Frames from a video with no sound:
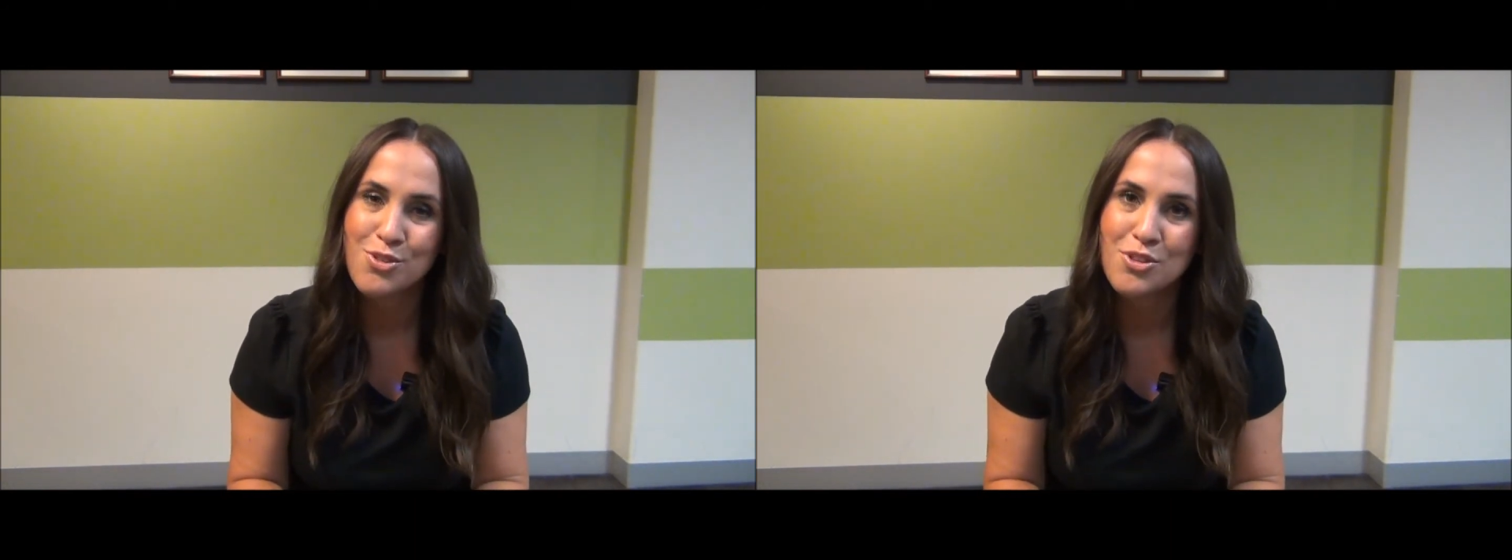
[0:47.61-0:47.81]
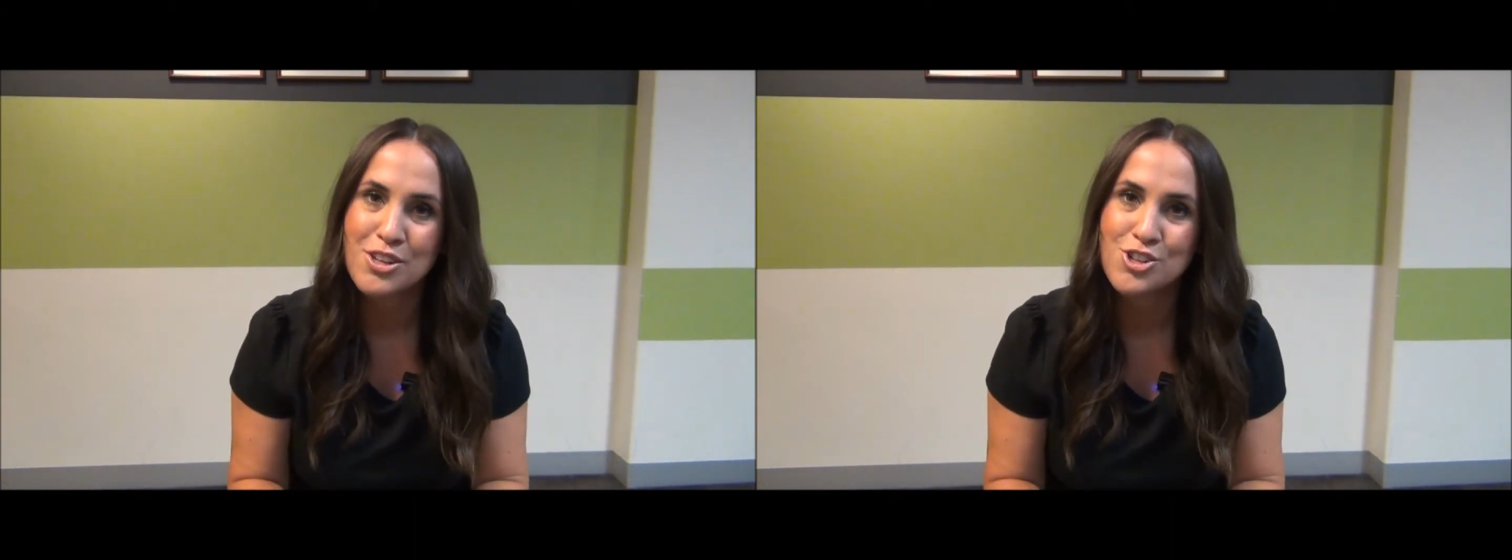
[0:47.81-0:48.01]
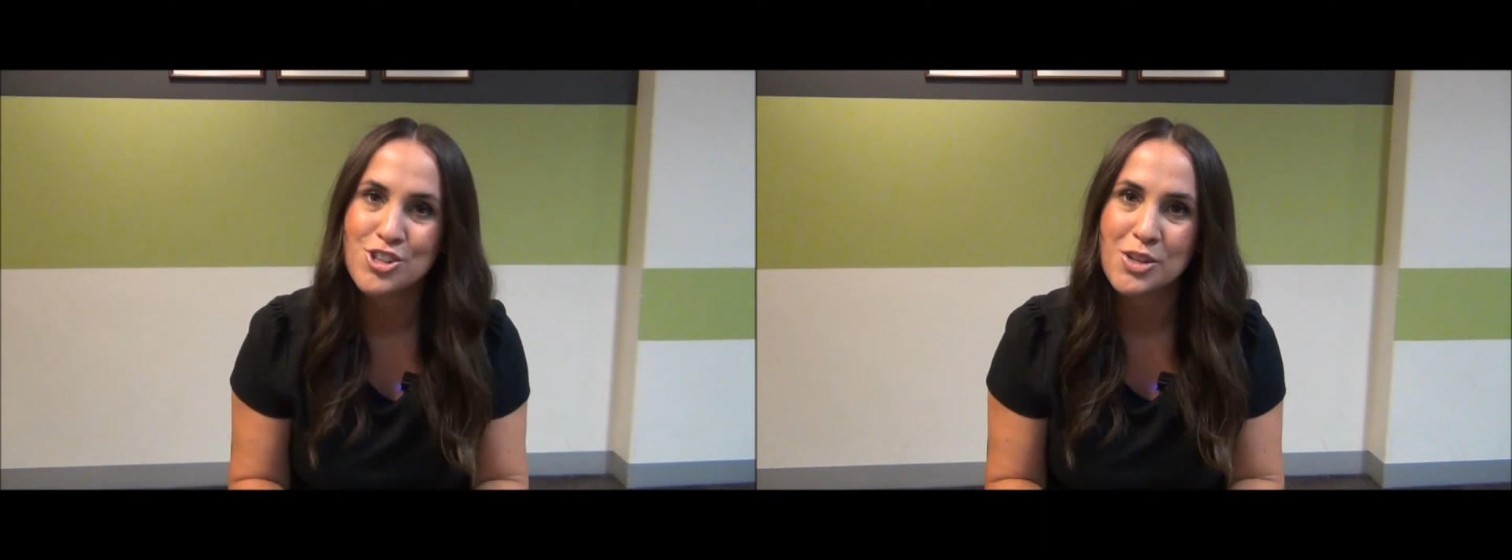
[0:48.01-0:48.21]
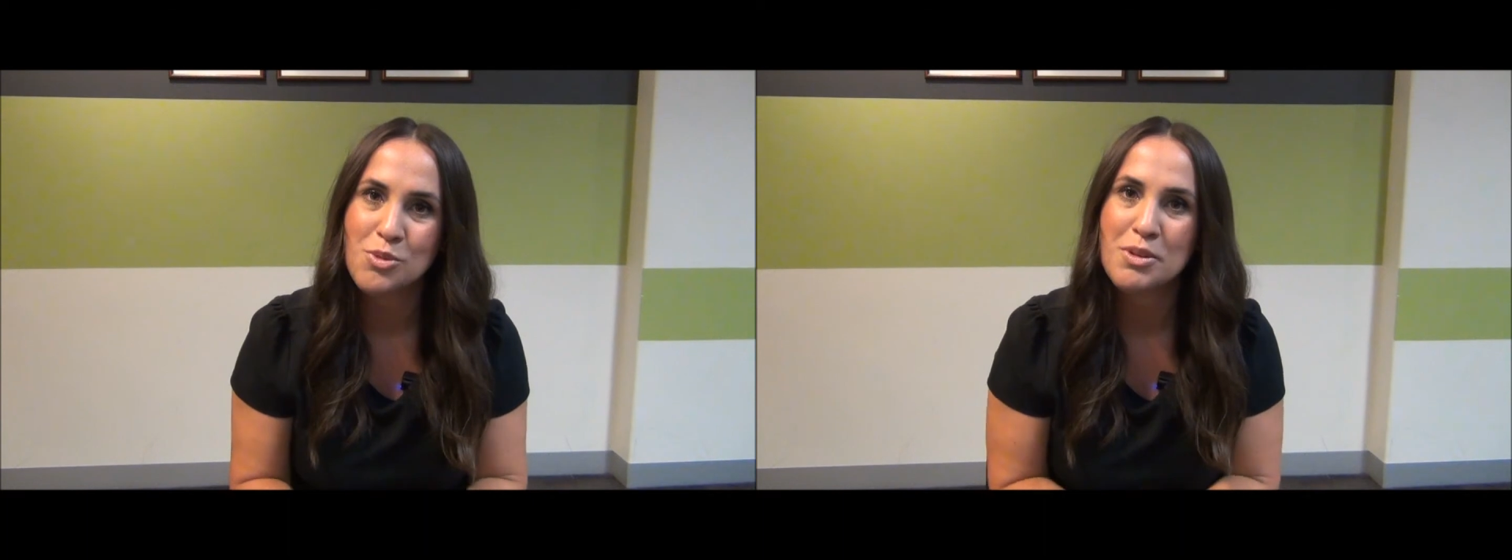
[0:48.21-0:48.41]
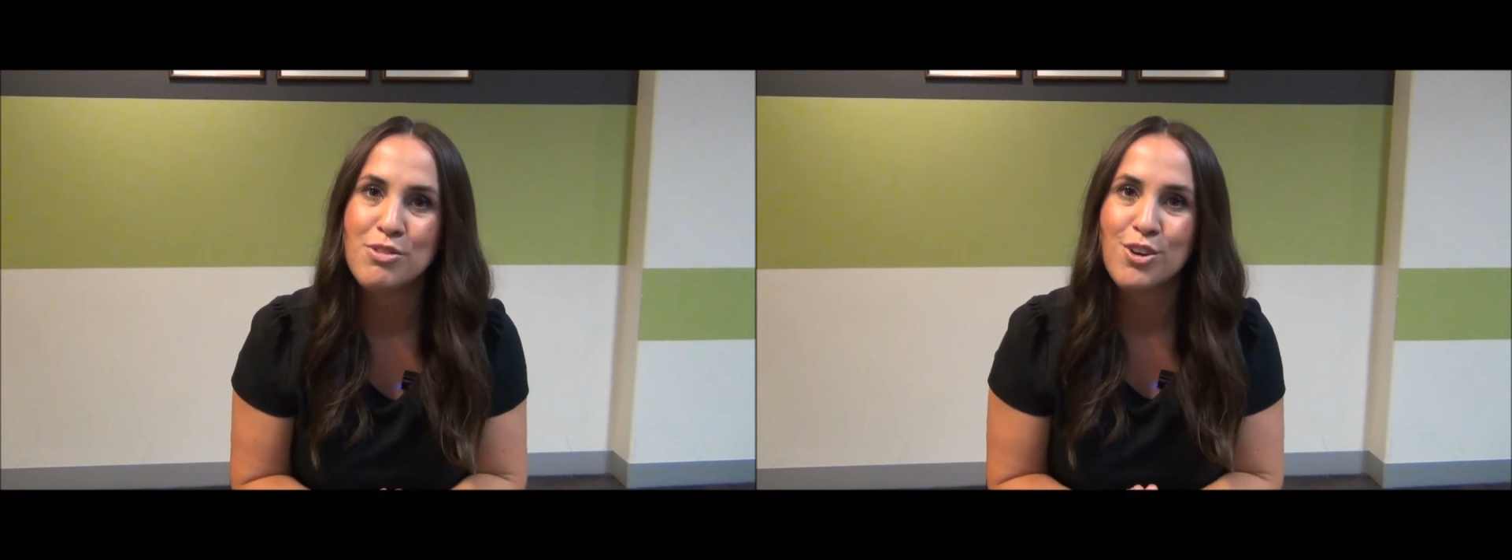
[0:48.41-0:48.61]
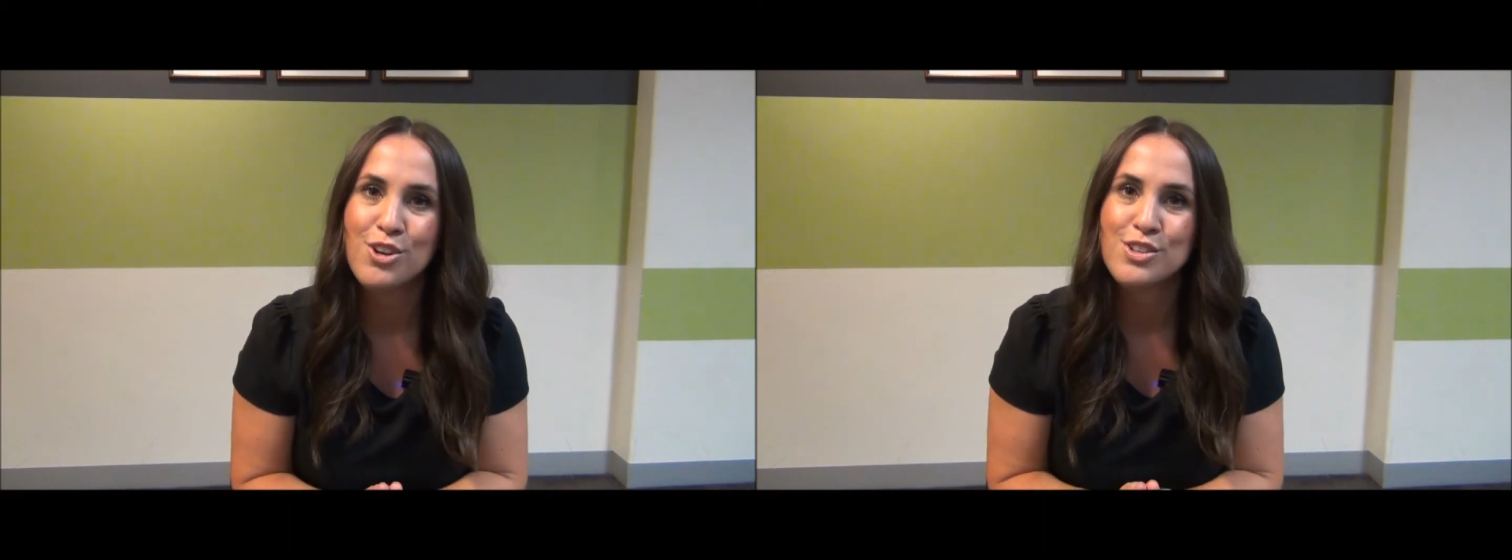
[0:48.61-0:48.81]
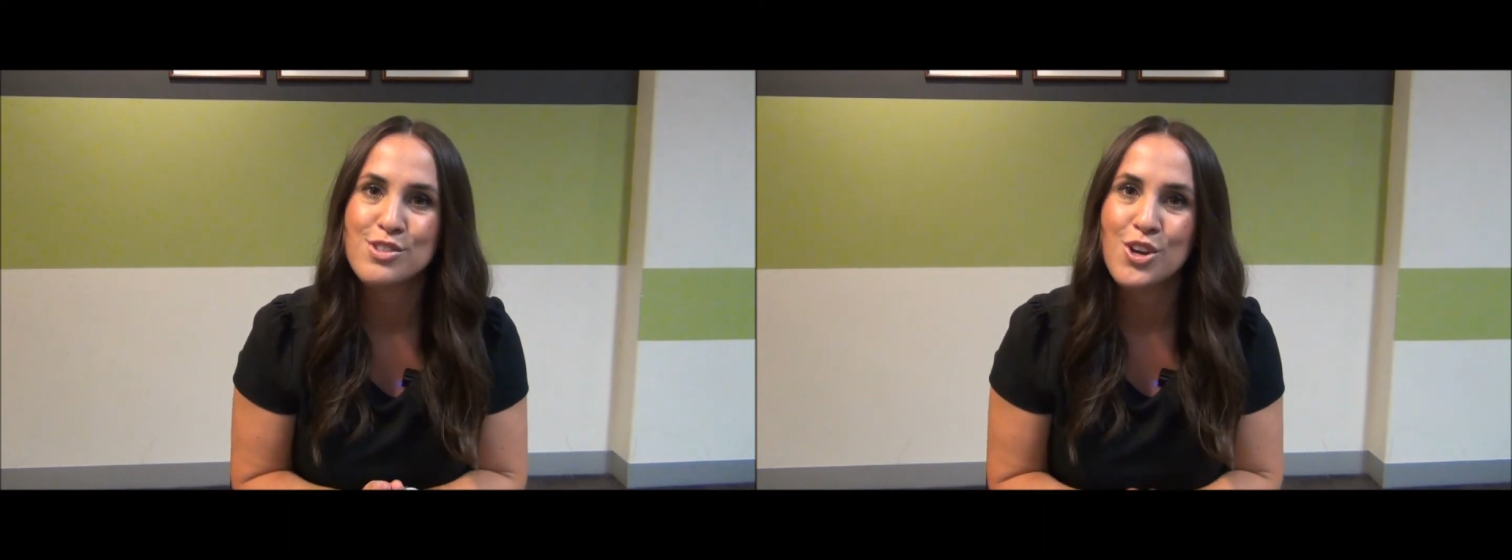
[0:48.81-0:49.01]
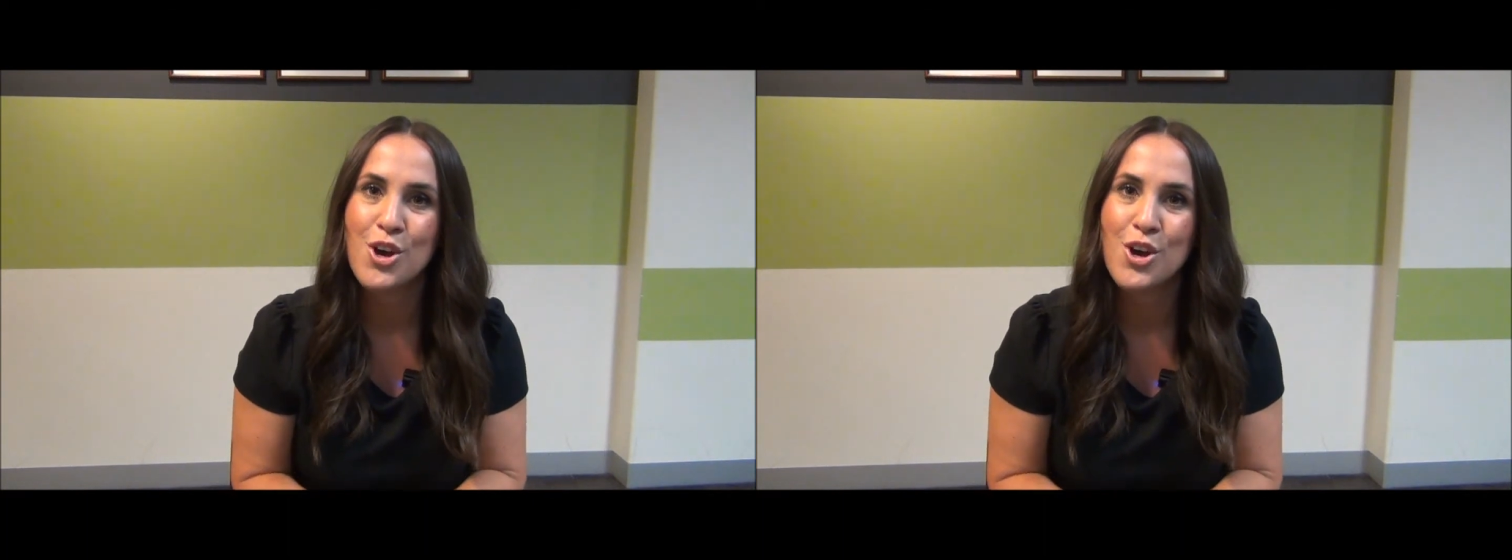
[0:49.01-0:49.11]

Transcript: for this year will be focused